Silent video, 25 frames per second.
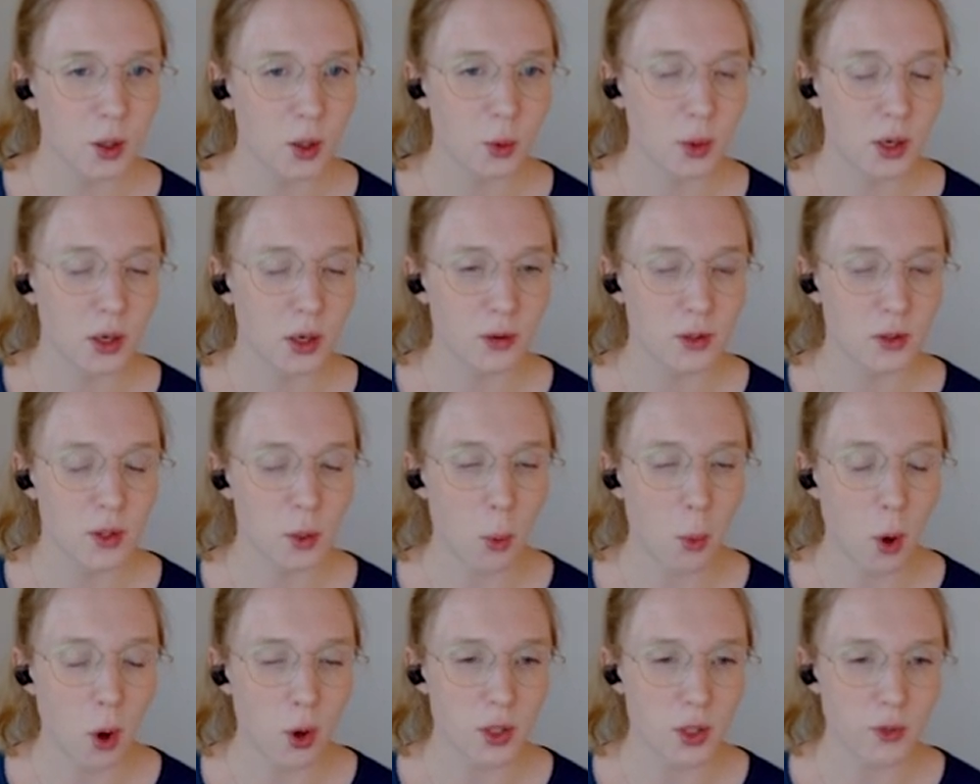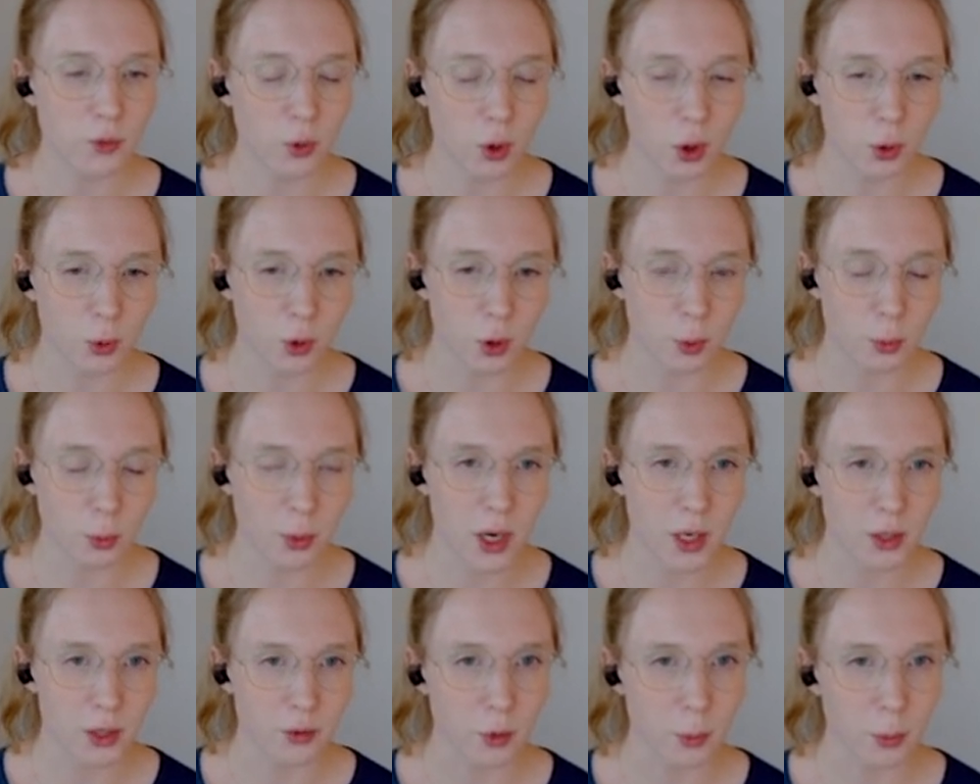one of the most vulnerable
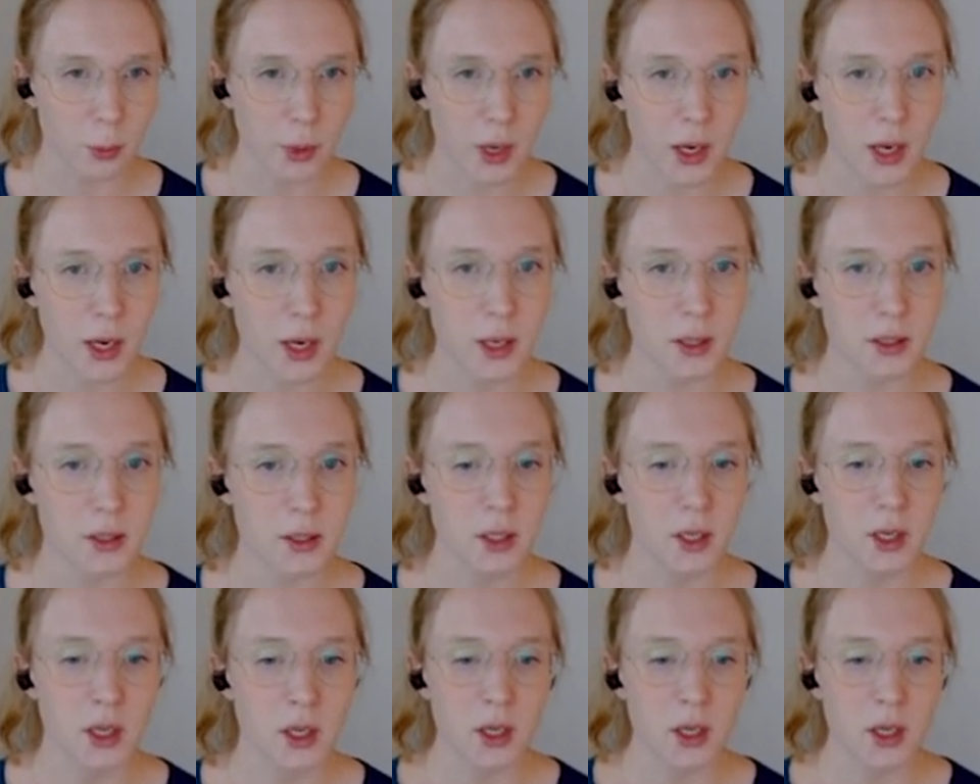part of a plant,